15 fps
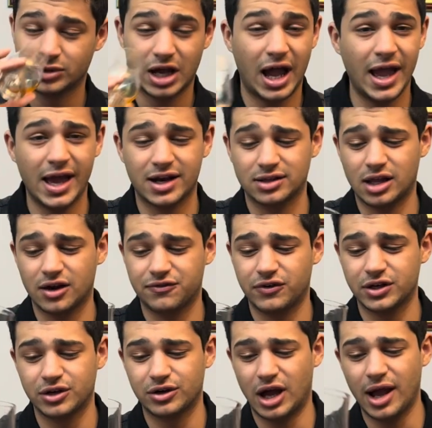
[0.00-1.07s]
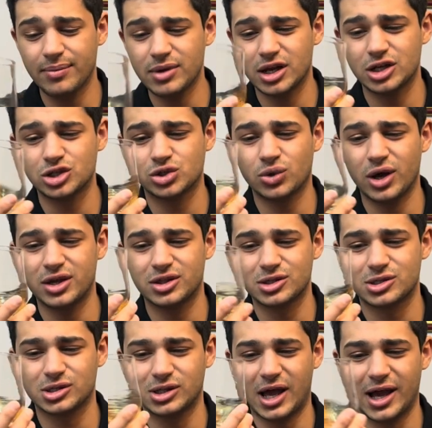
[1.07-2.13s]
I had a lot of fun here. I'm going to enjoy
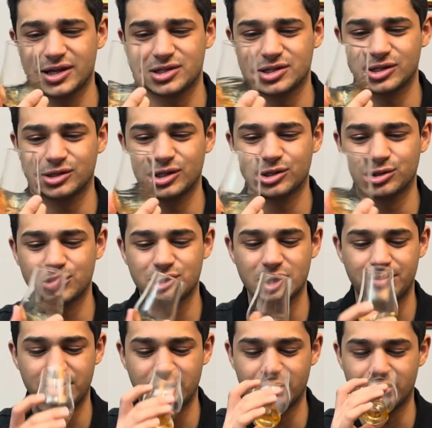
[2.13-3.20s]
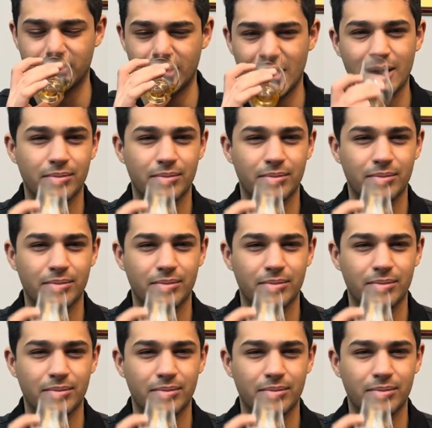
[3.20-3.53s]
this last little sip here,